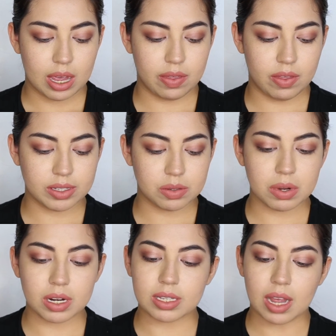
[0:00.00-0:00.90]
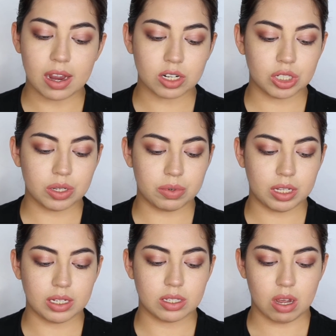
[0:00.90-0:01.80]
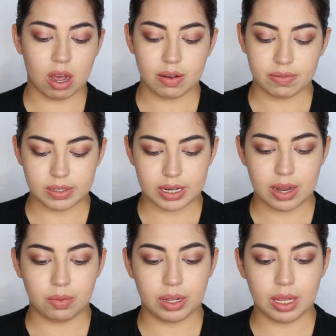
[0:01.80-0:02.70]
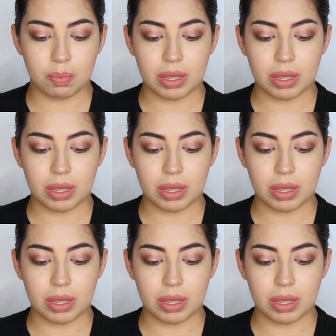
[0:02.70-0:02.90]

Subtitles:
And this one is actually really soft and really